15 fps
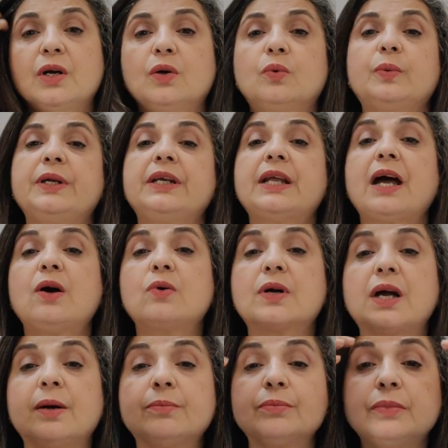We now
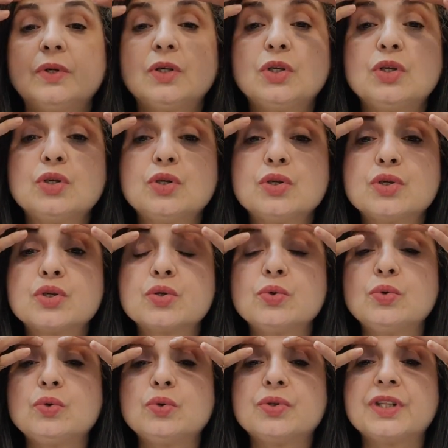come
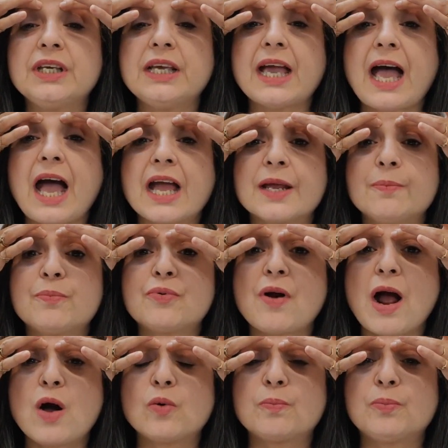to the
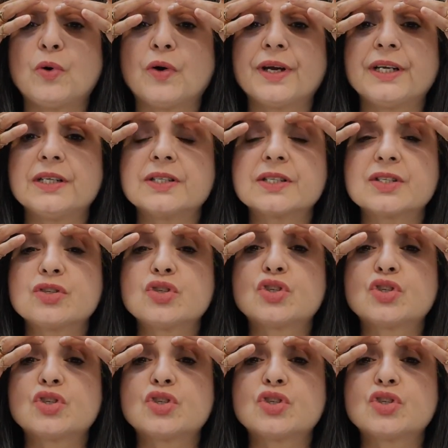eyebrow points,